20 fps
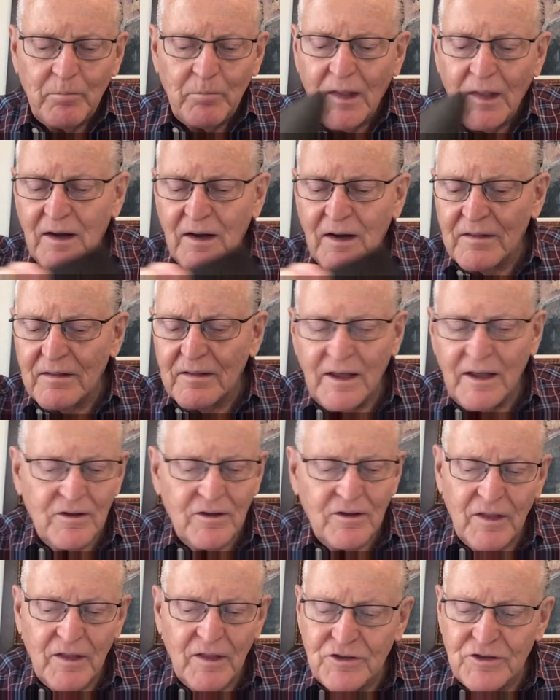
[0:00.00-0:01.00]
And I thank
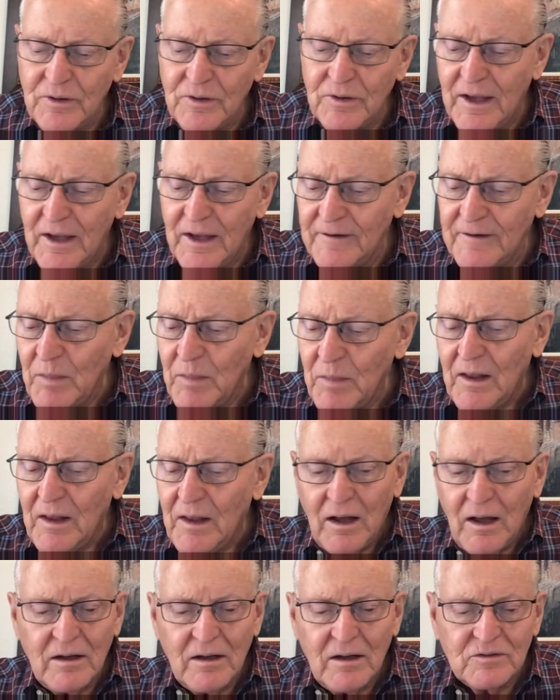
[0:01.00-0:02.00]
you that you can
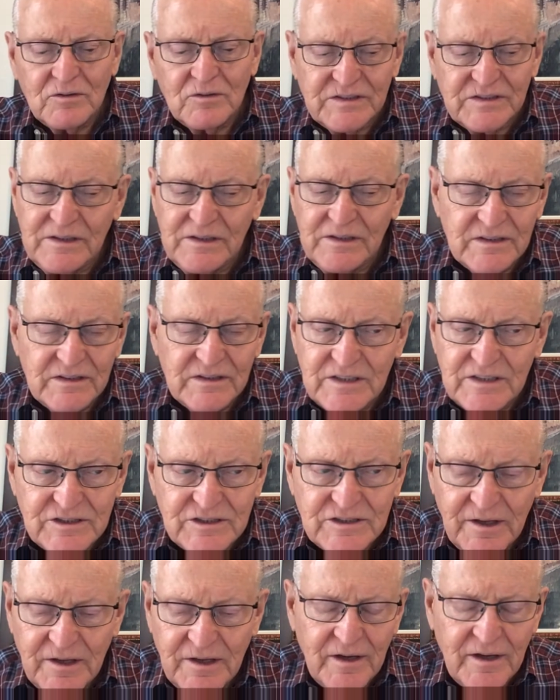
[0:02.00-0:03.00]
see this
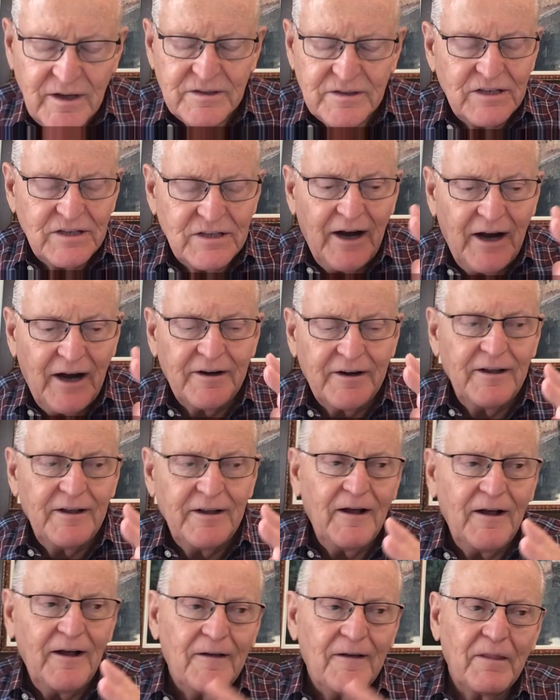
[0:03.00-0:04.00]
teaching in its entirety
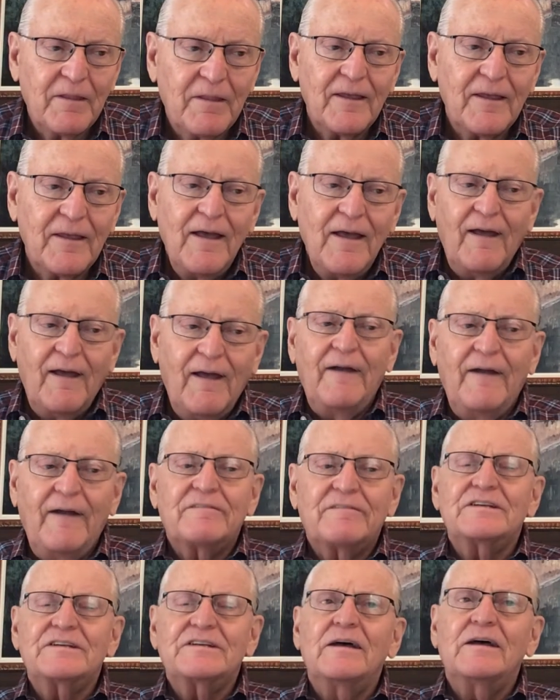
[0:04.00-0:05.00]
on the
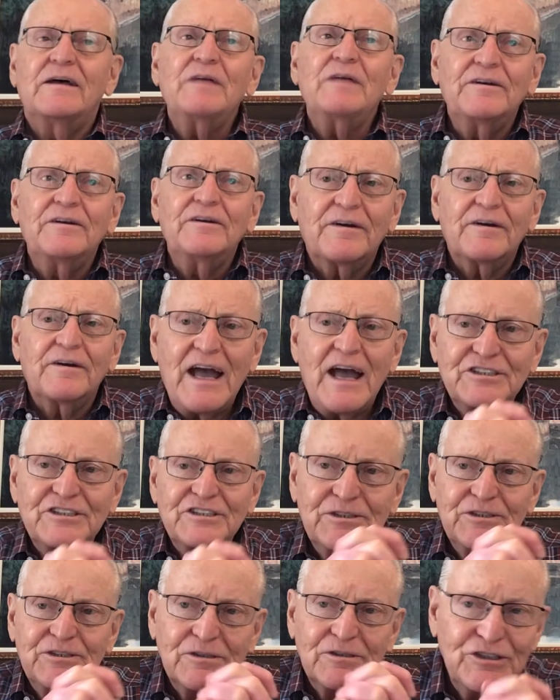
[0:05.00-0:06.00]
AFCM
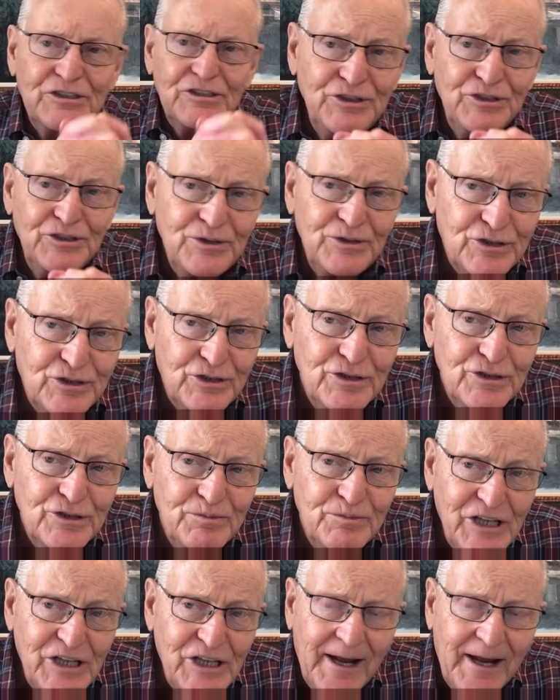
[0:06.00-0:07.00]
International YouTube
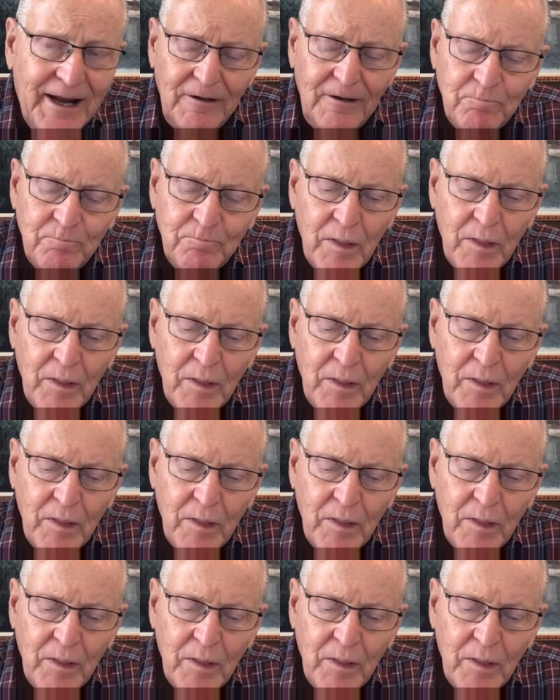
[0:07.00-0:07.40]
channel.